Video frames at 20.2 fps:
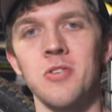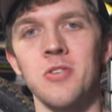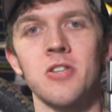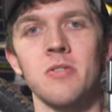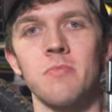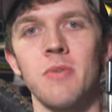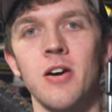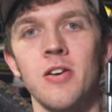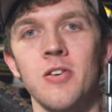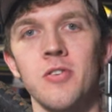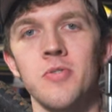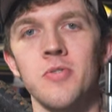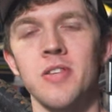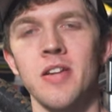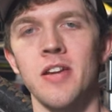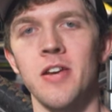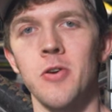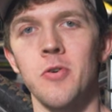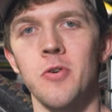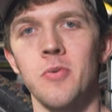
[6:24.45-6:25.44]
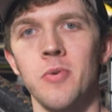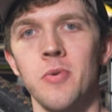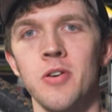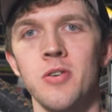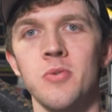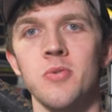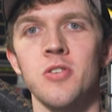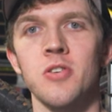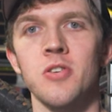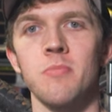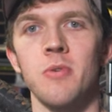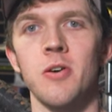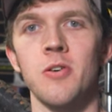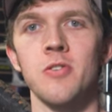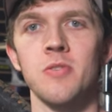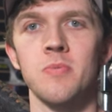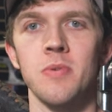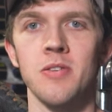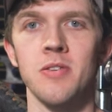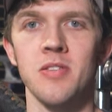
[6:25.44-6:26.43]
it with Shimano's and I know it works with
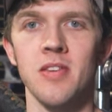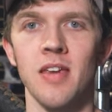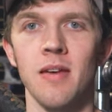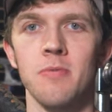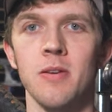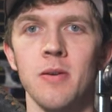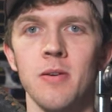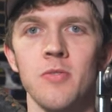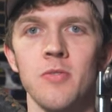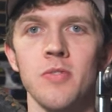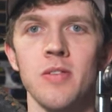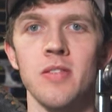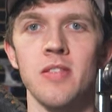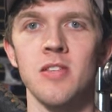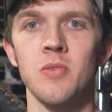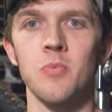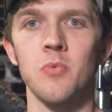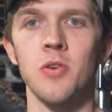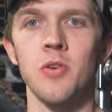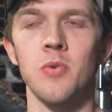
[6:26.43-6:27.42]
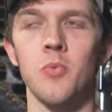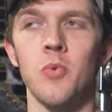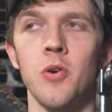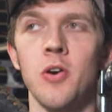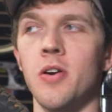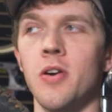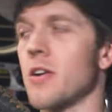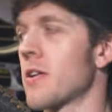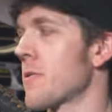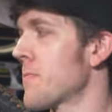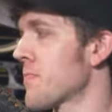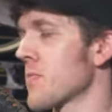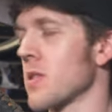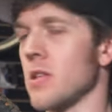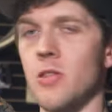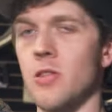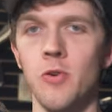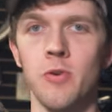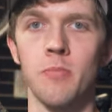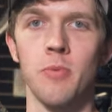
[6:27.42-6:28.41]
Shimano's, but I was skeptical that this wouldn't work.
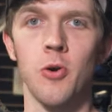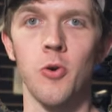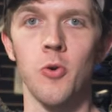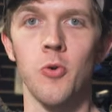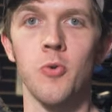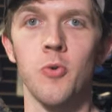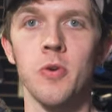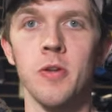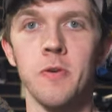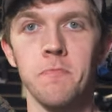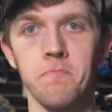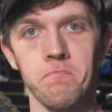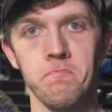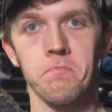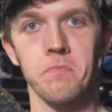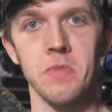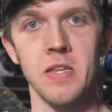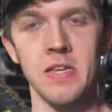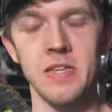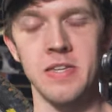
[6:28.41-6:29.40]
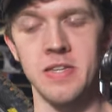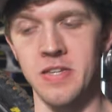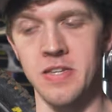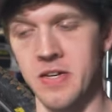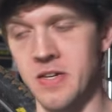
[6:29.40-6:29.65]
Lo and behold, it